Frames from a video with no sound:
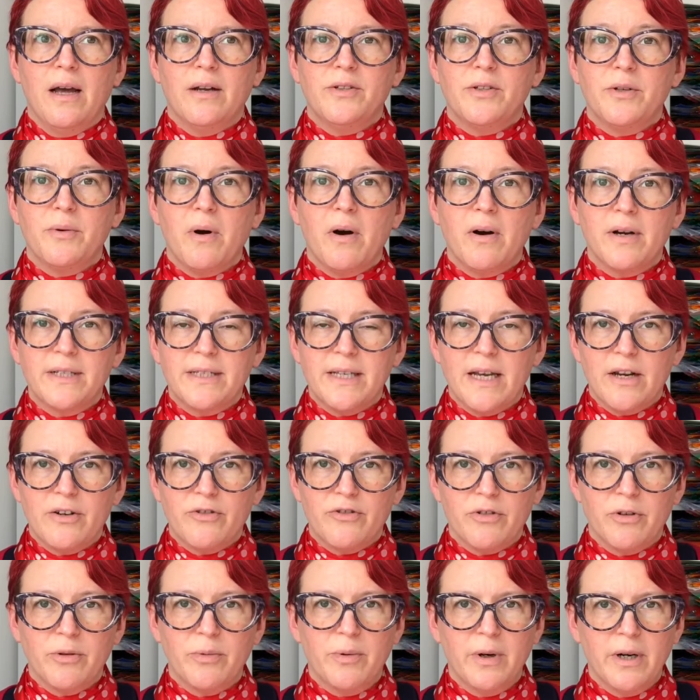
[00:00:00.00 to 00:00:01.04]
do
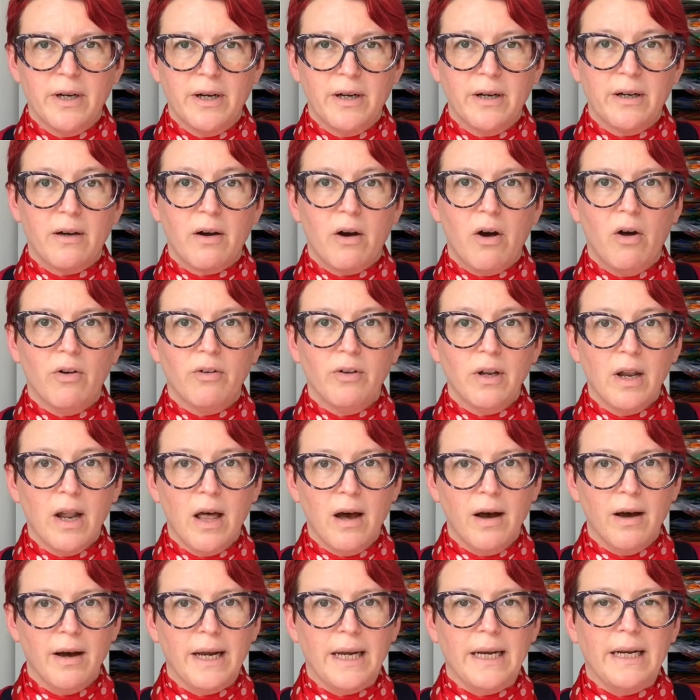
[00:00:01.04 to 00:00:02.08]
architectural work
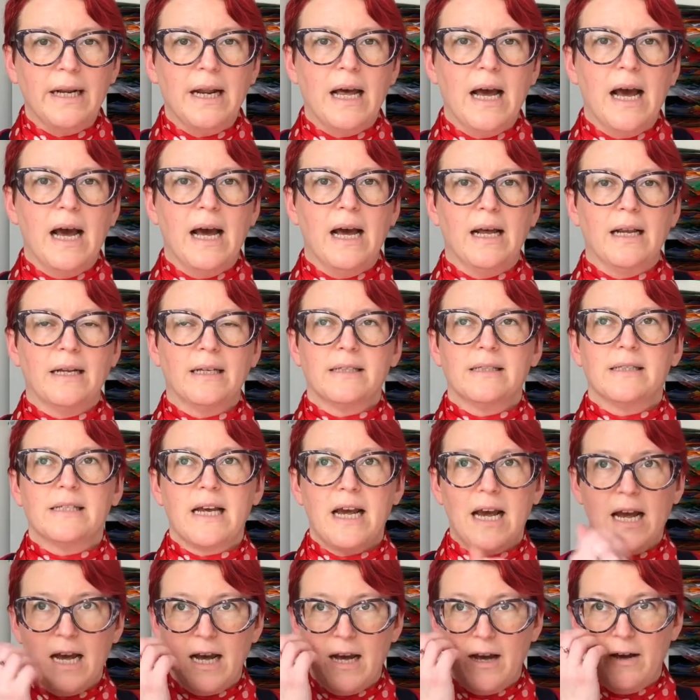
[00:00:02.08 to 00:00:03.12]
online and
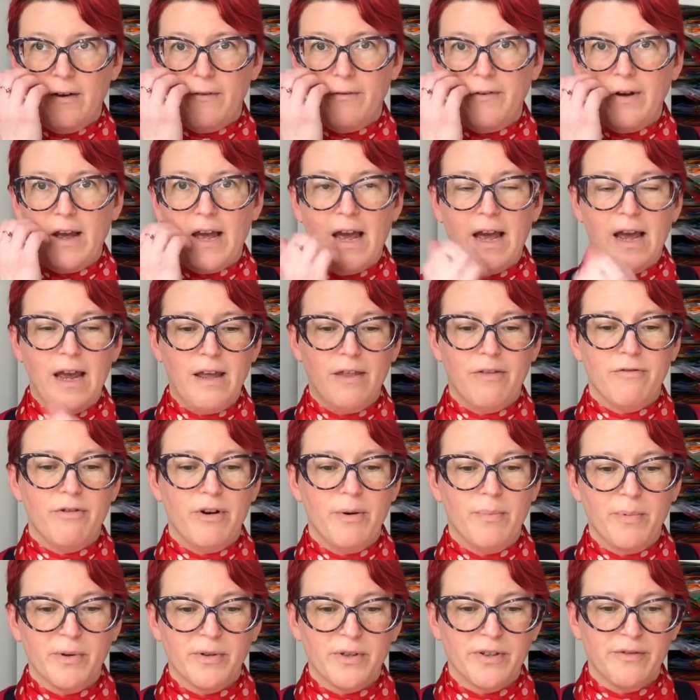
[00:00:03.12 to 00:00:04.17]
have a
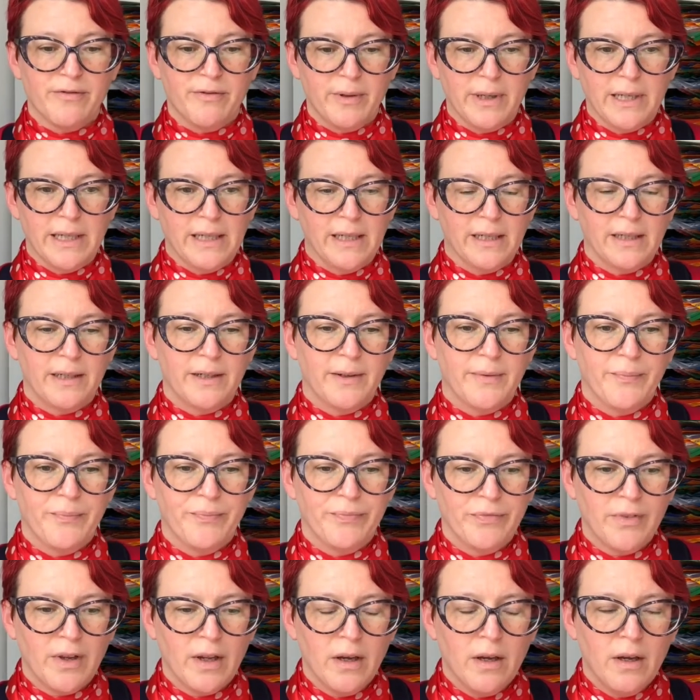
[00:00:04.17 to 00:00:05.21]
throughput of work.
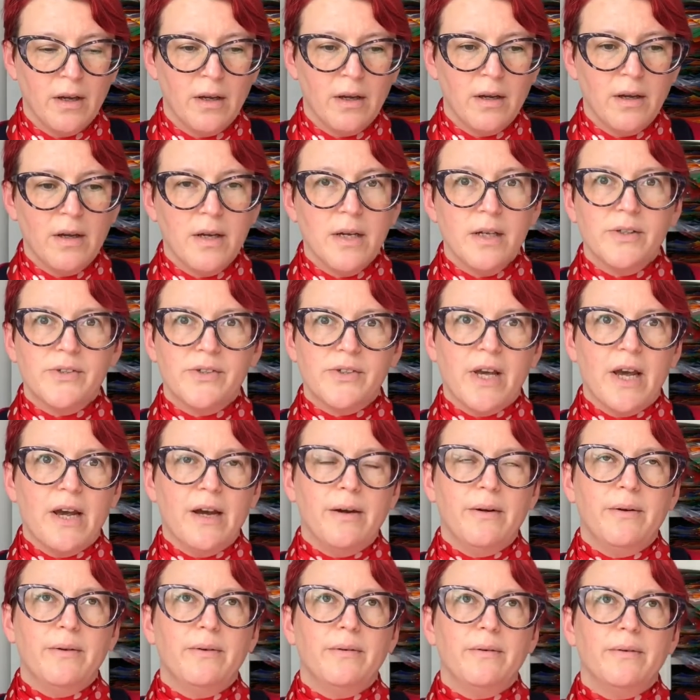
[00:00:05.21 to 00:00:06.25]

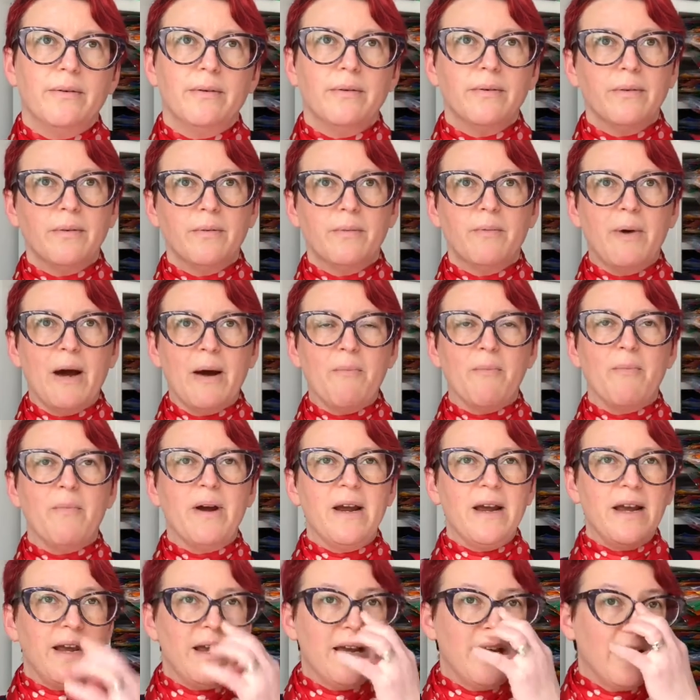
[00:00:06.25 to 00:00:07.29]
So when
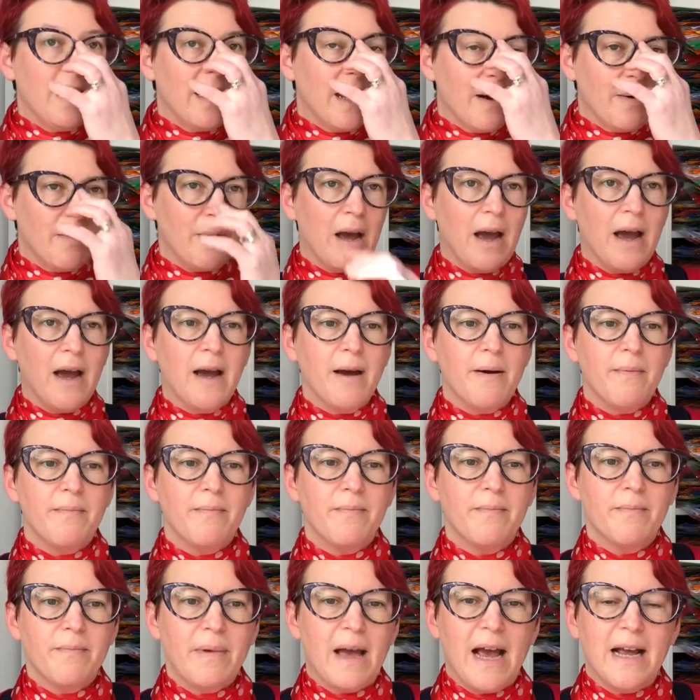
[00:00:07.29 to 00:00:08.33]
we
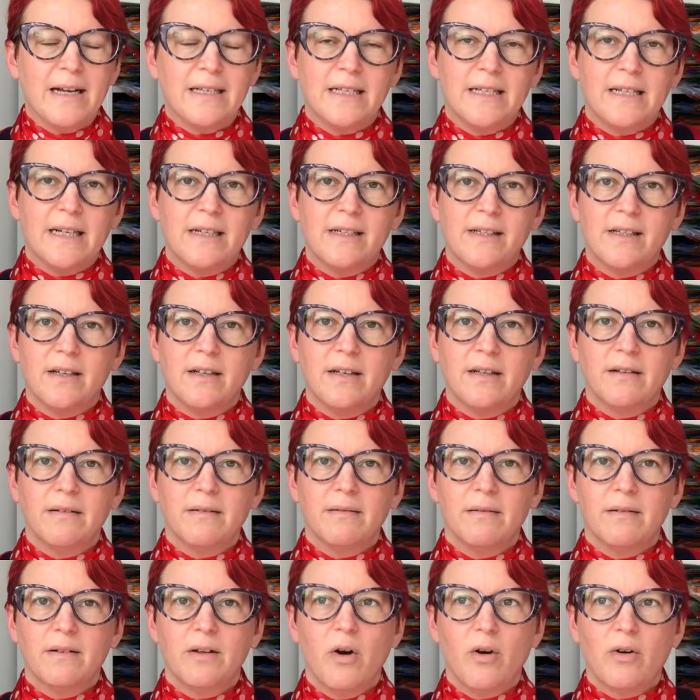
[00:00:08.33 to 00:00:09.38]
headed into
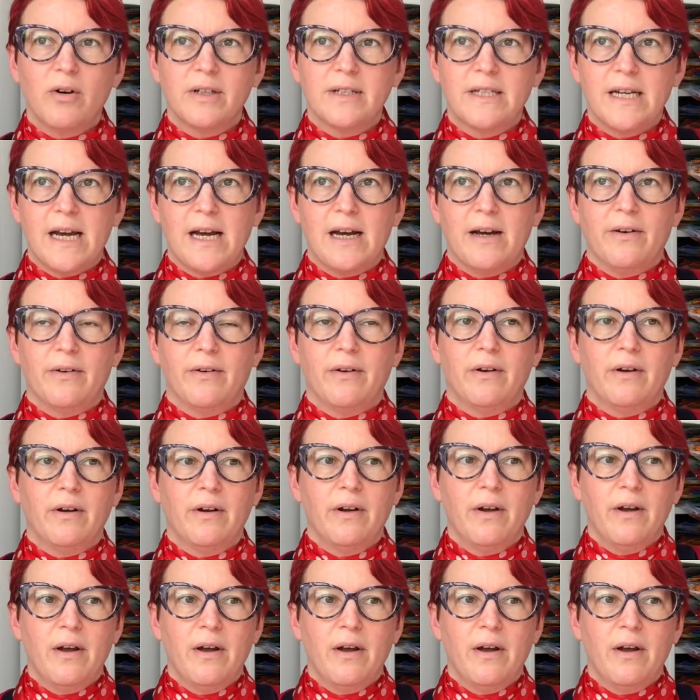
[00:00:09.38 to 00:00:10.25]
lockdown,